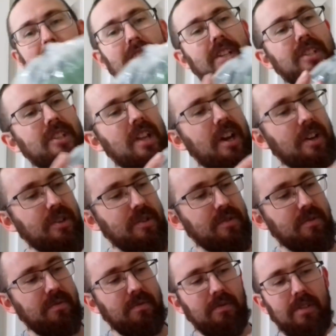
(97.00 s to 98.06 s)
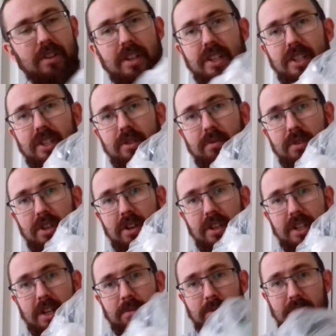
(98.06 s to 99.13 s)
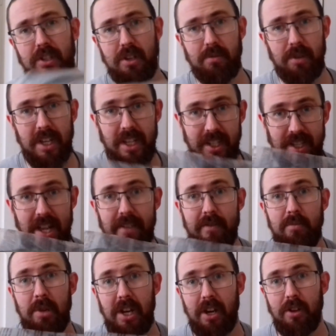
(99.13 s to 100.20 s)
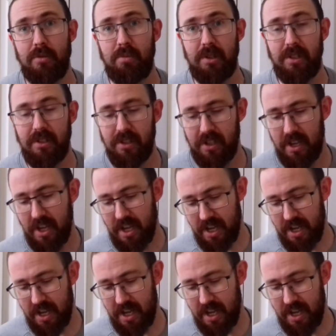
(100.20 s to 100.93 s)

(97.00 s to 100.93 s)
There's no, but it's still tied up and so top. It's never been opened.